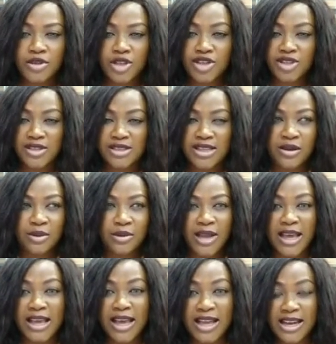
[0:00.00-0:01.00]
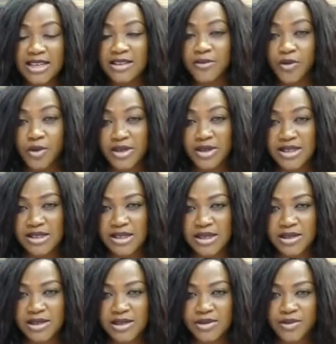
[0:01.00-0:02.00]
such as like Canada, for
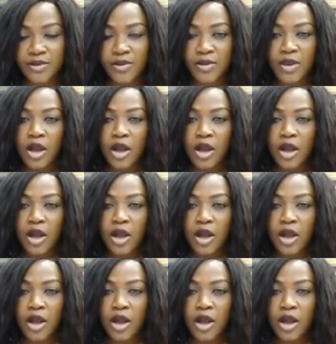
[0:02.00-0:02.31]
instance.